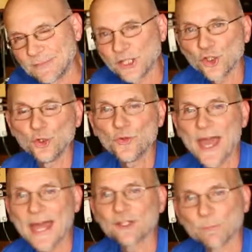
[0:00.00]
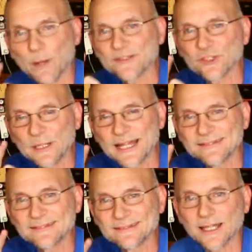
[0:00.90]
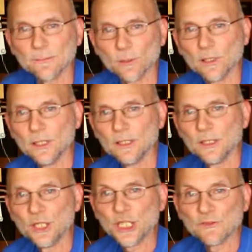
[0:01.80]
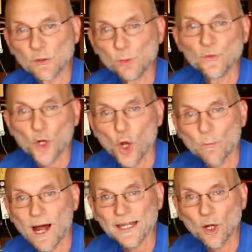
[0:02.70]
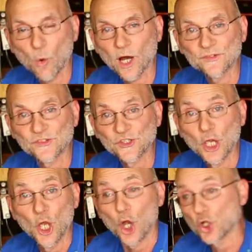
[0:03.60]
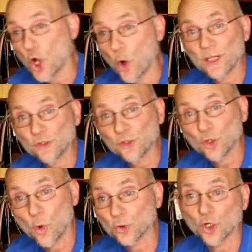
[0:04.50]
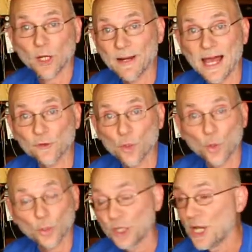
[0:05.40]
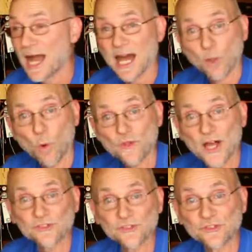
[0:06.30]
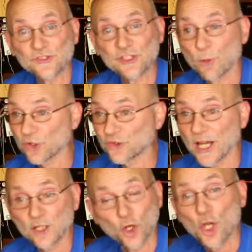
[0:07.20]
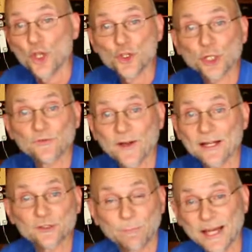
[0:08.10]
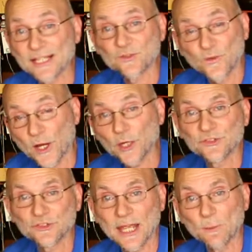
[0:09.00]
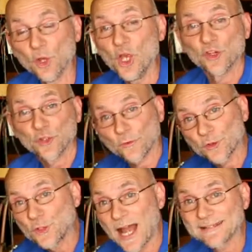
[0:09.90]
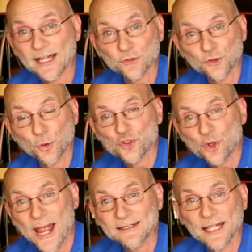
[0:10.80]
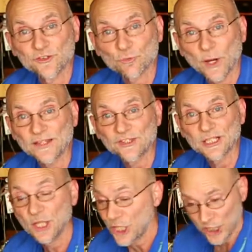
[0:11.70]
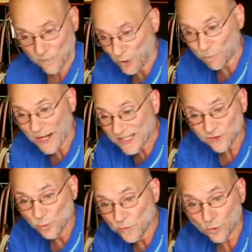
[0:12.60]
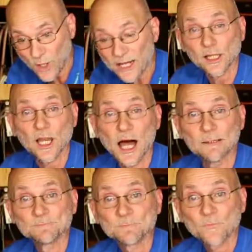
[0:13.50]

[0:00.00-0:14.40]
You do that, your bike's gonna be nice and stable. If you move your whole body at once, going into the corner, coming out of the corner, on a 1,000cc motorcycle, you're gonna find out the bike is very unstable. So for you guys out there doing track days and racing, if your bike is moving around a lot,